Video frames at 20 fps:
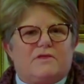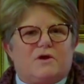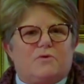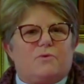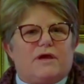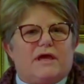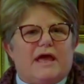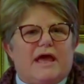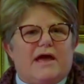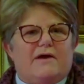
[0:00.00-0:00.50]

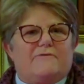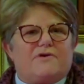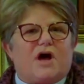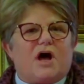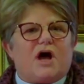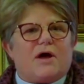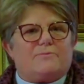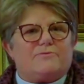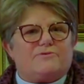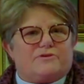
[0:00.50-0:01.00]
that we have
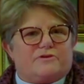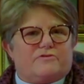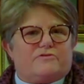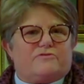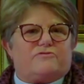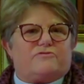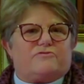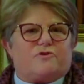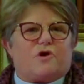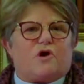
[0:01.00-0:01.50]

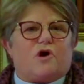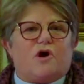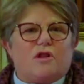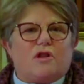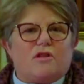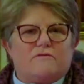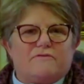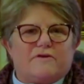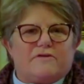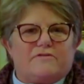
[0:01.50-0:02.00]
options for
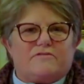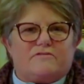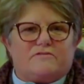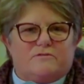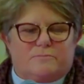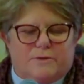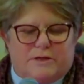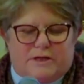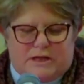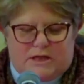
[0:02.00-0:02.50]
all of us
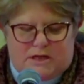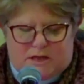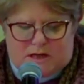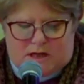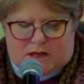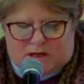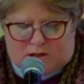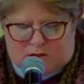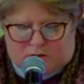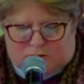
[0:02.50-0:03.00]
to be
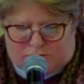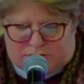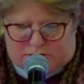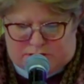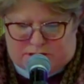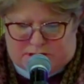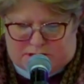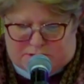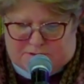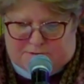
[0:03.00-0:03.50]

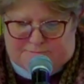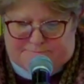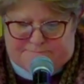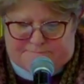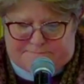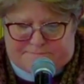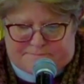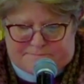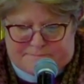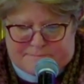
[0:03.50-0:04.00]
included here.